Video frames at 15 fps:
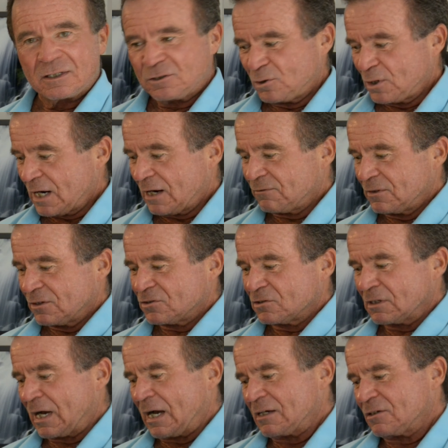You have this
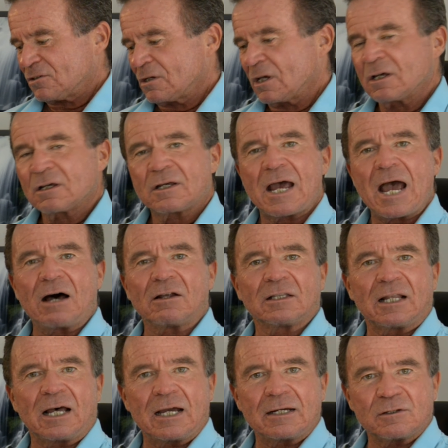nice
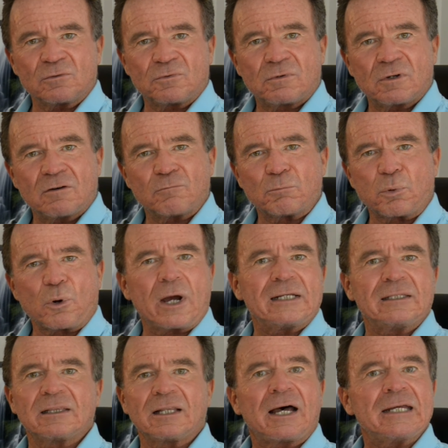outline of
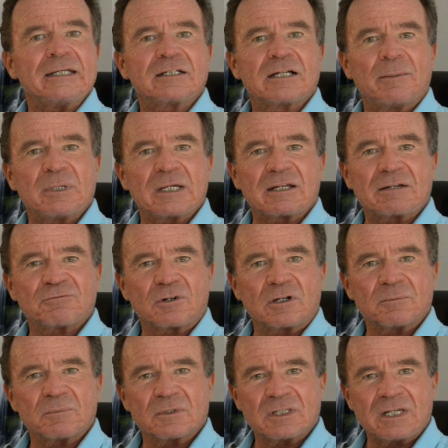bright light coming
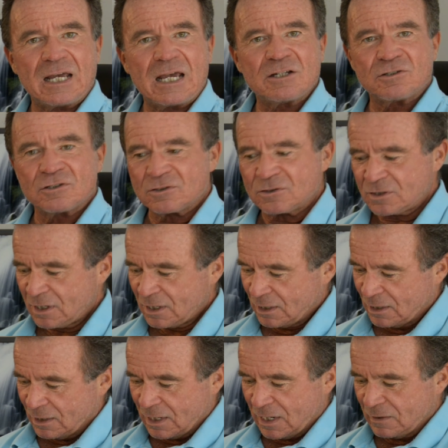from the edges,
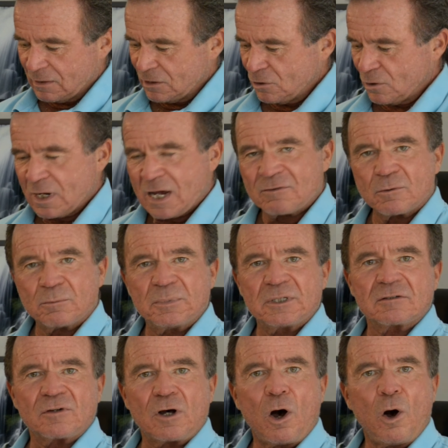and then you have a bit
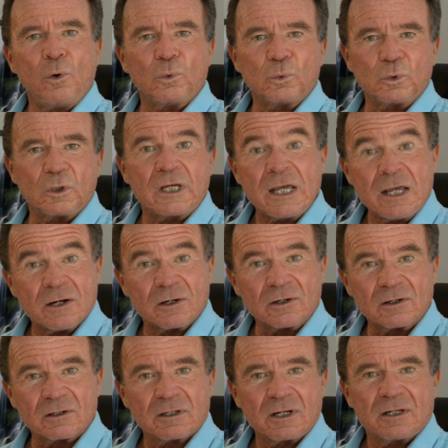of a hole
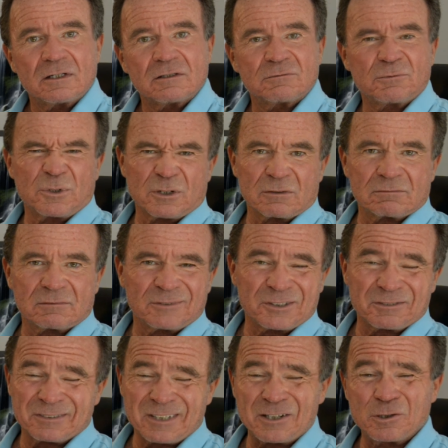here
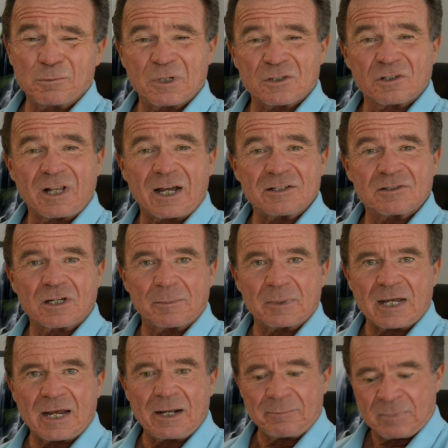where not too much light's
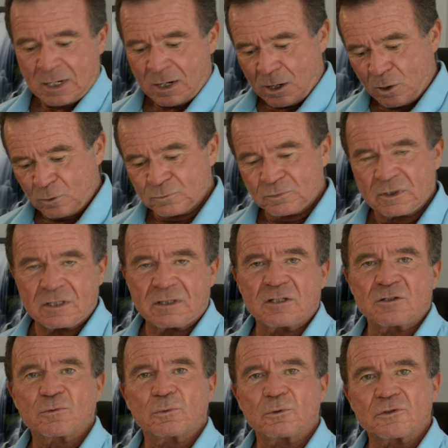coming out. Hopefully
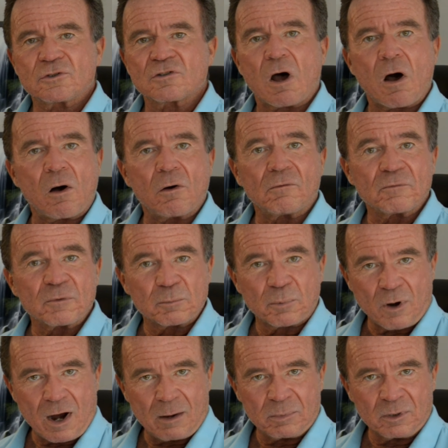this will solve the
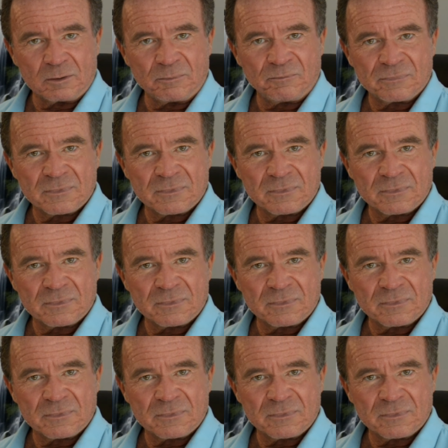problem.